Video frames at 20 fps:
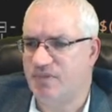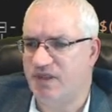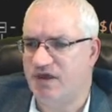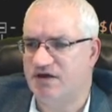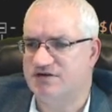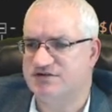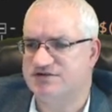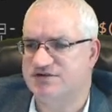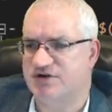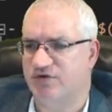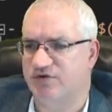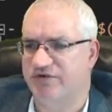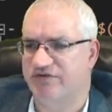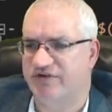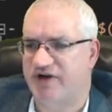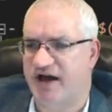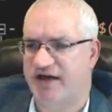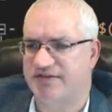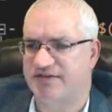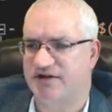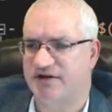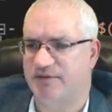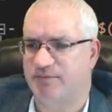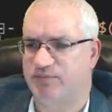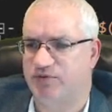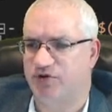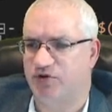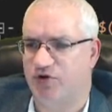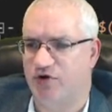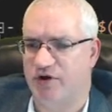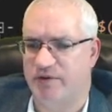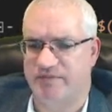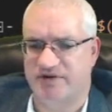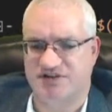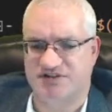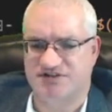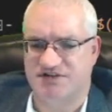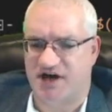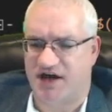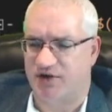So we've got the deployment
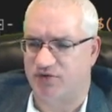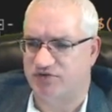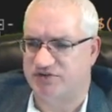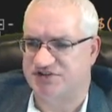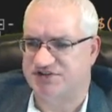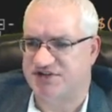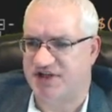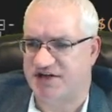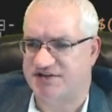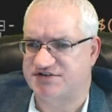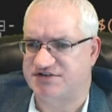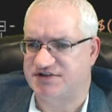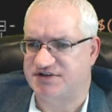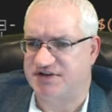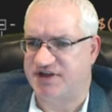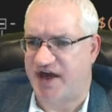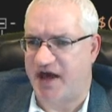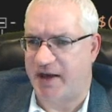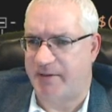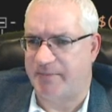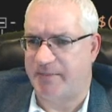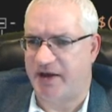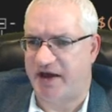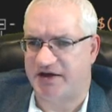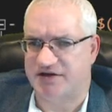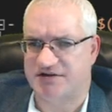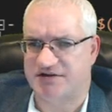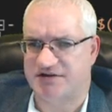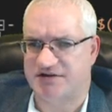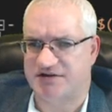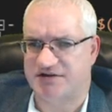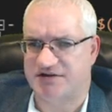side, which that's the DACPAC stuff.